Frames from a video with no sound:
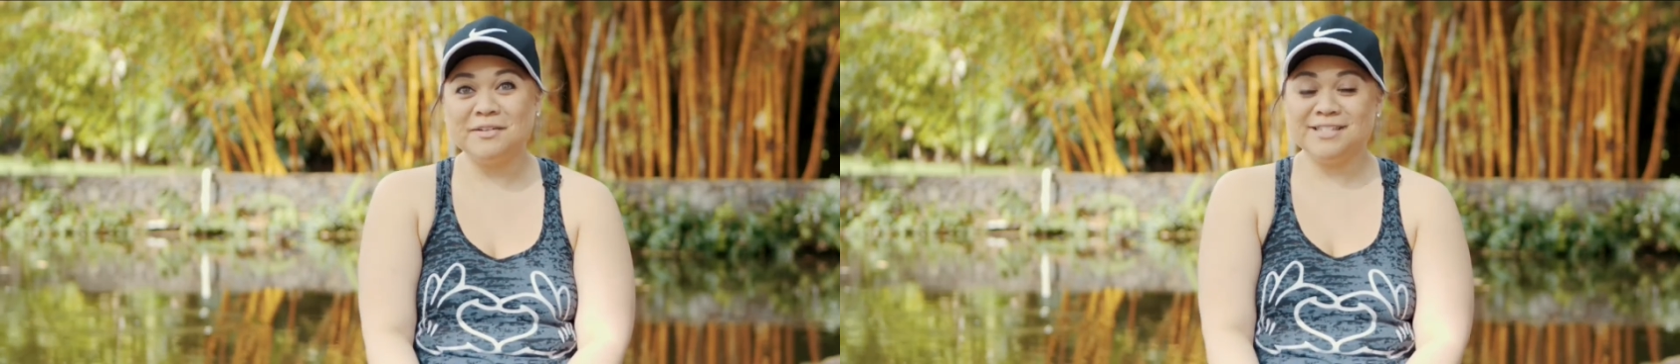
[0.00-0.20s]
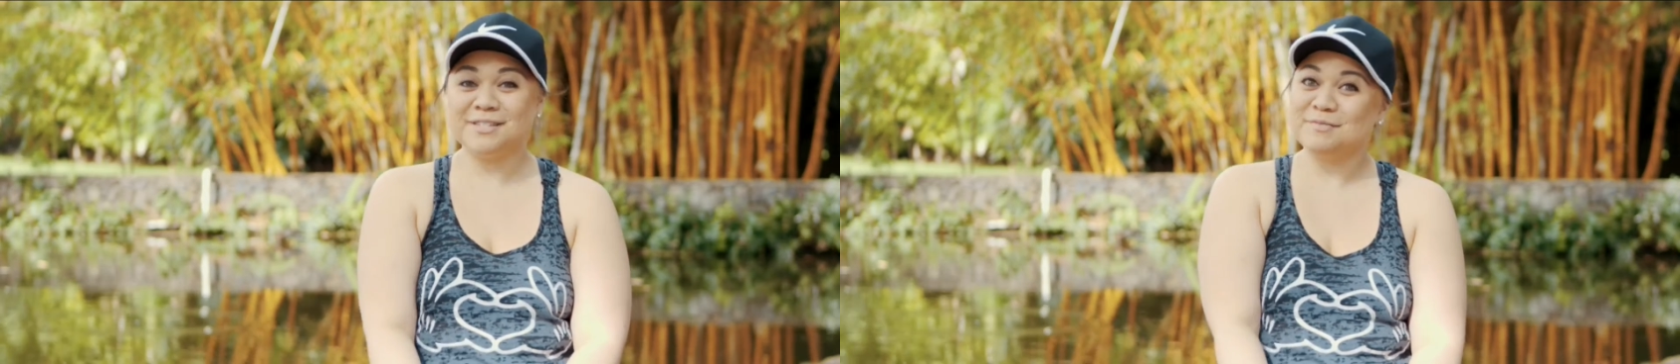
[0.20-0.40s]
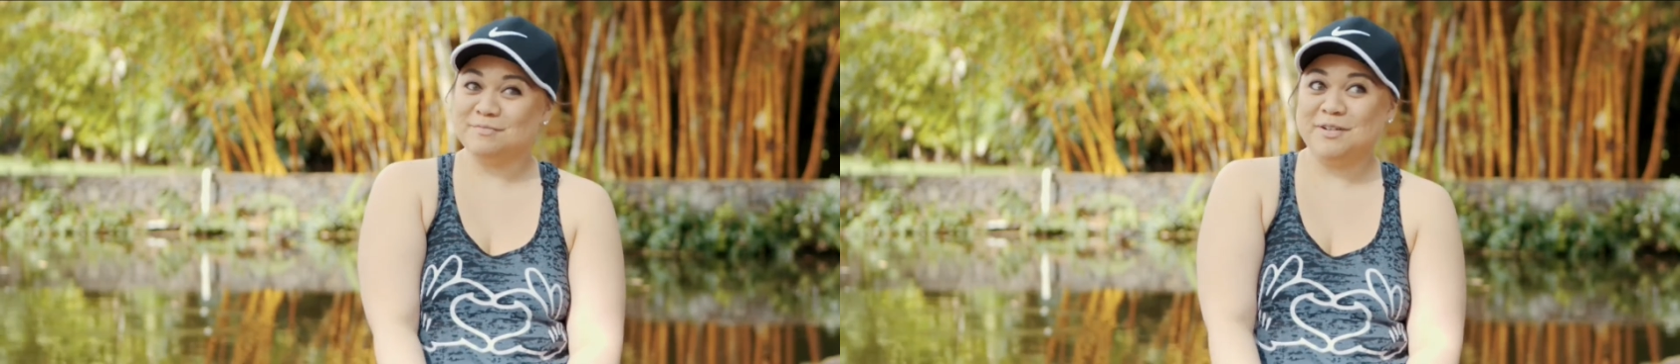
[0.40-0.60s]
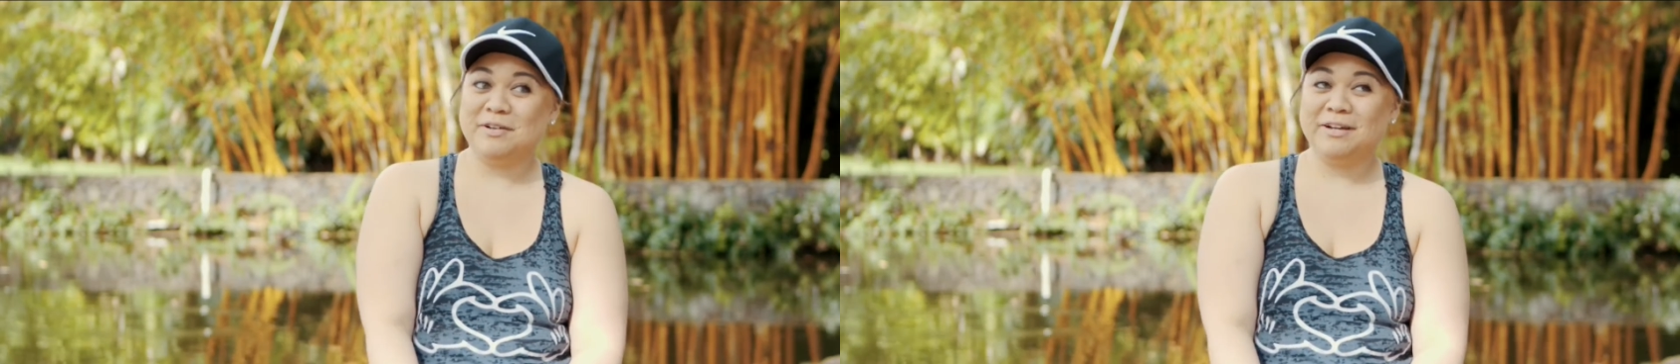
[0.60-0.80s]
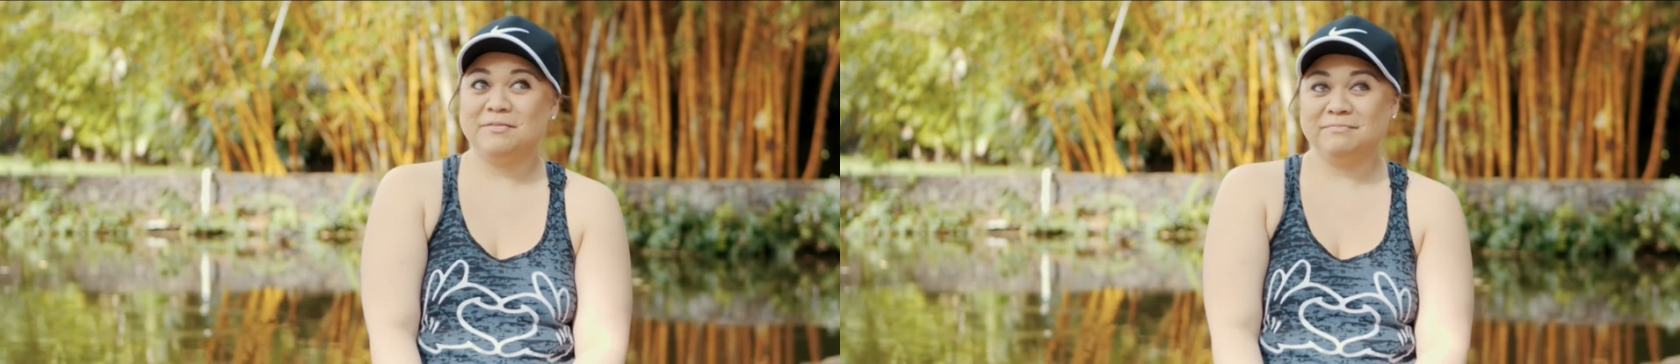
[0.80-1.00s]
he's
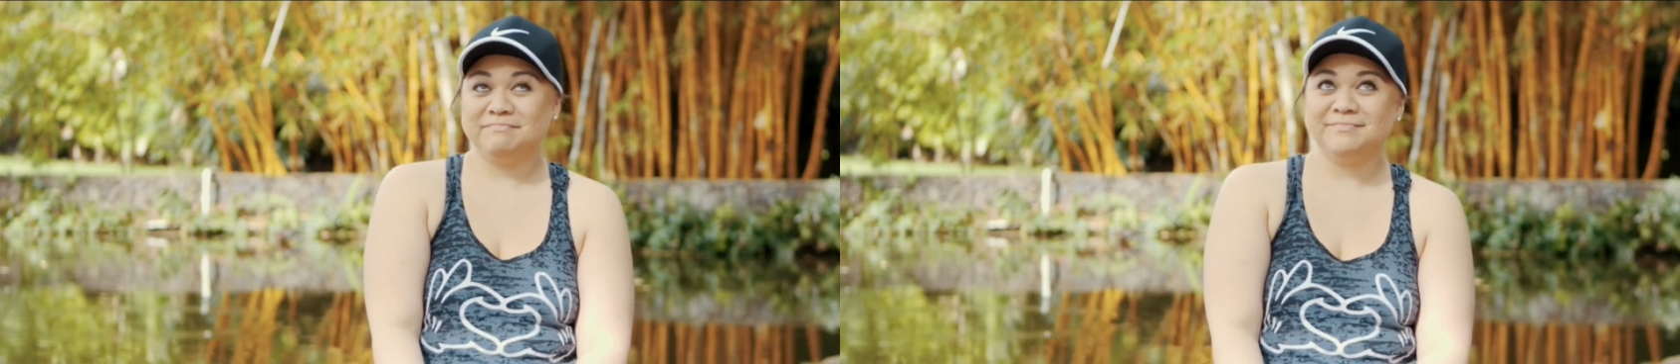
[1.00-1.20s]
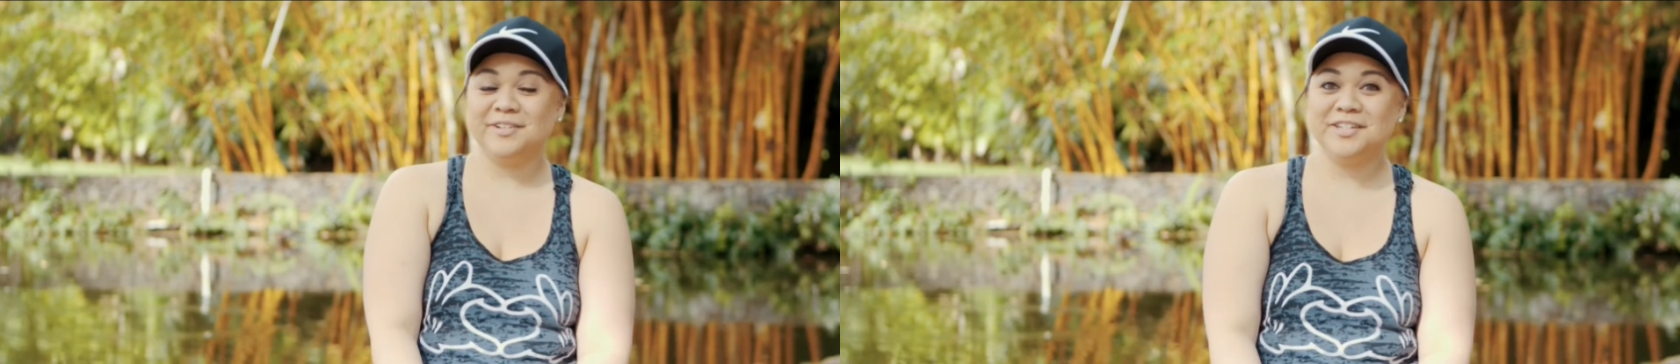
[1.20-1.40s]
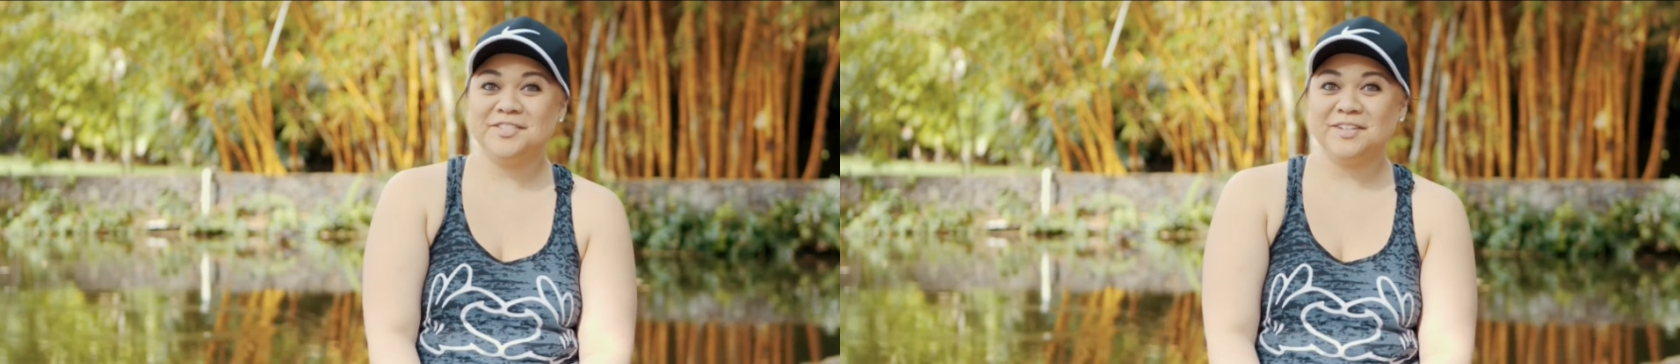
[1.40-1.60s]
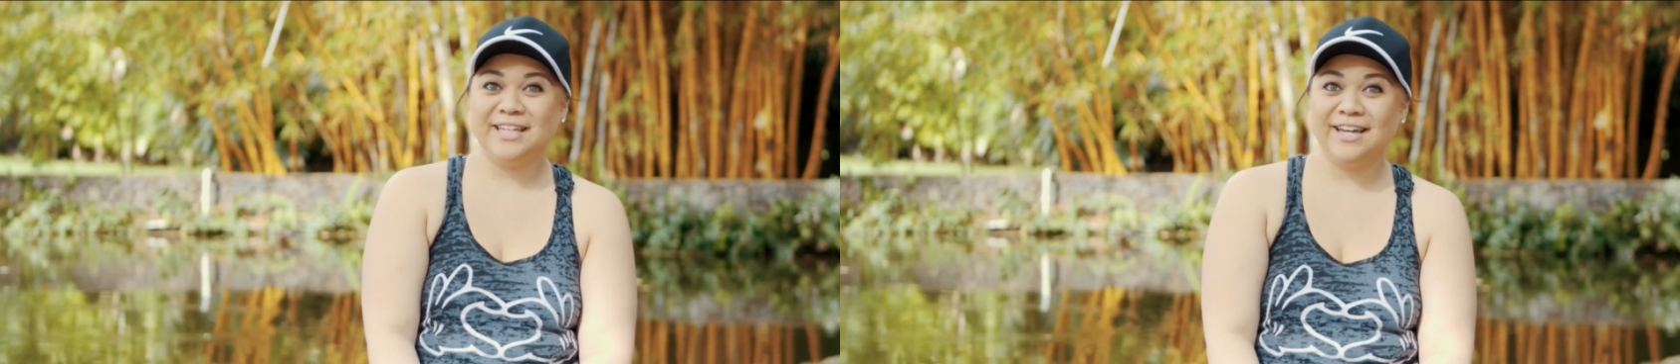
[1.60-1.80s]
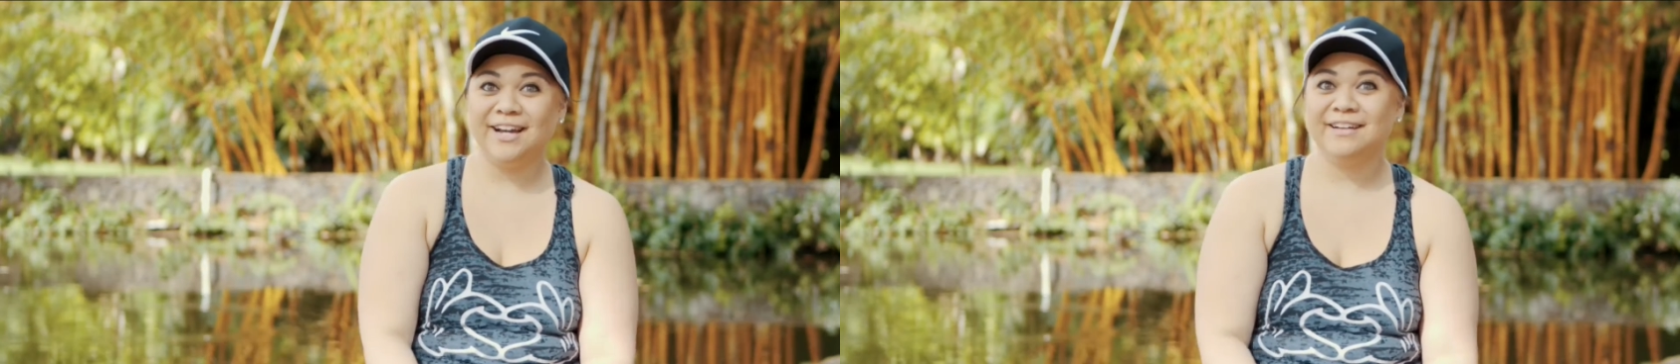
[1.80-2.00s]
wondering, what are you doing
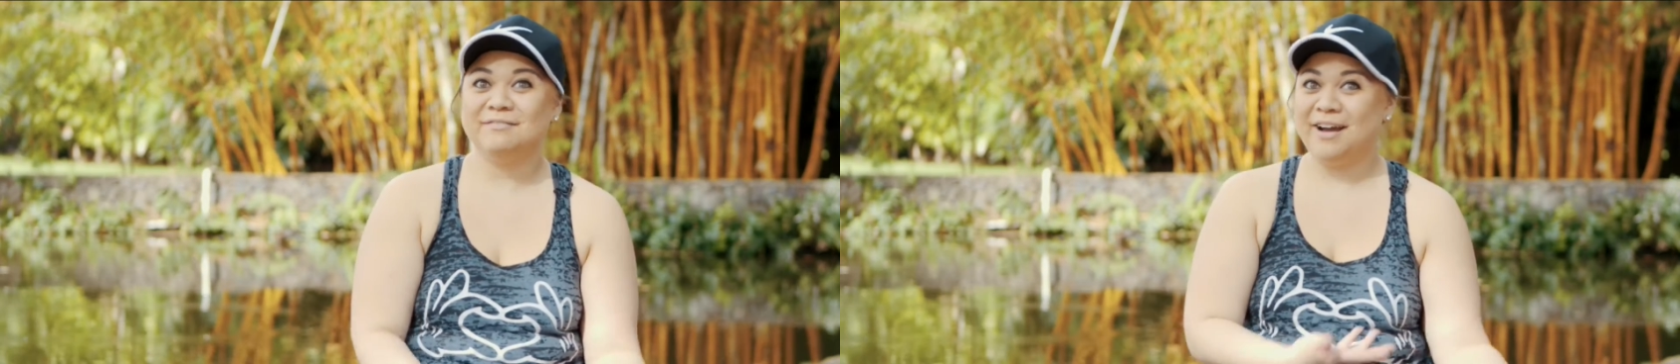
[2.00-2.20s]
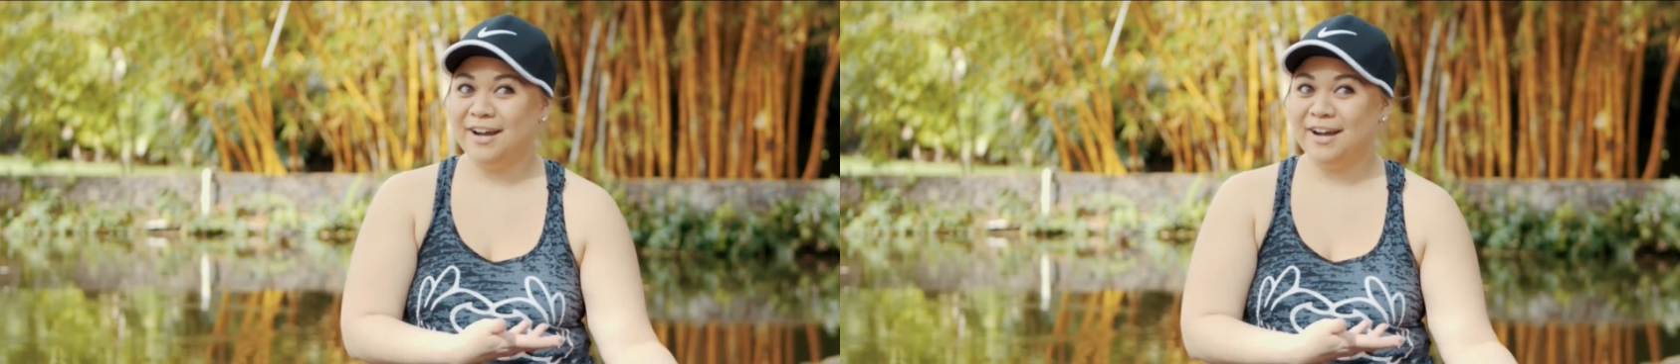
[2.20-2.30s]
here?